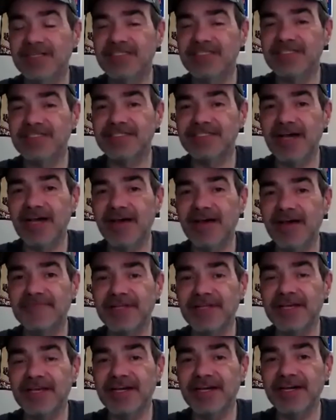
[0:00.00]
this is
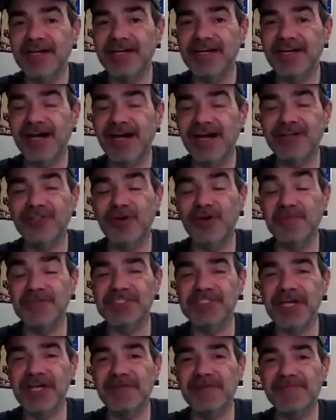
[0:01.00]
definitely October is
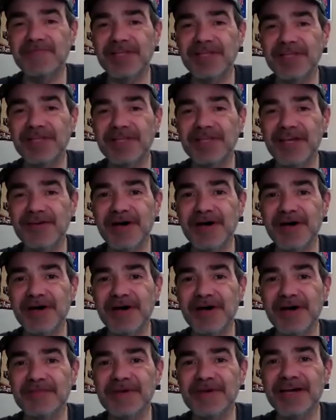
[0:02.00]
definitely your month,
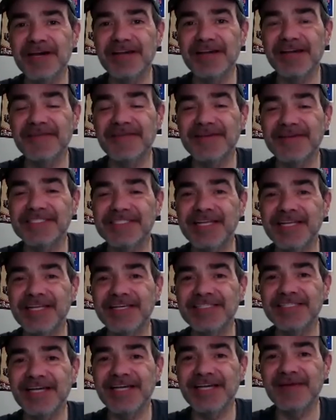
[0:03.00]
man. If it's any
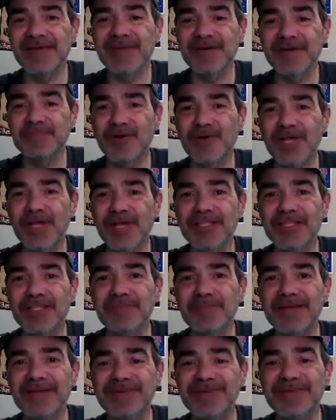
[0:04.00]
time to pull out the
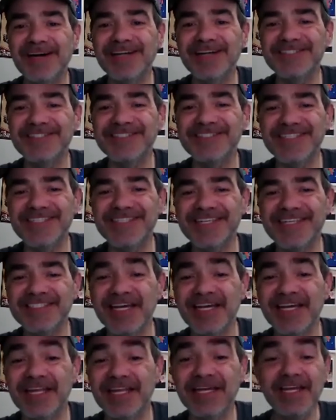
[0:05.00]
big punches, this is it.
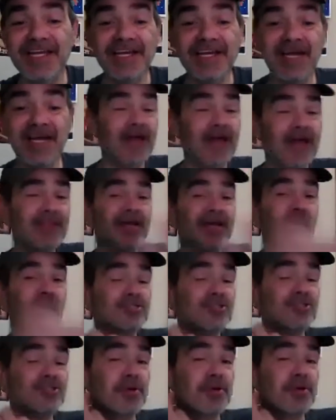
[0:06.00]
And the
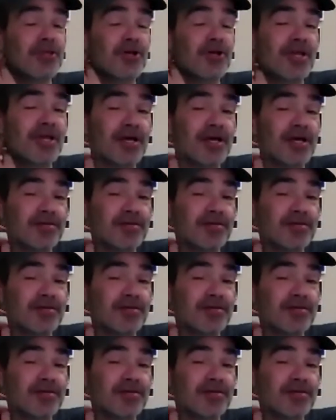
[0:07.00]
October 30th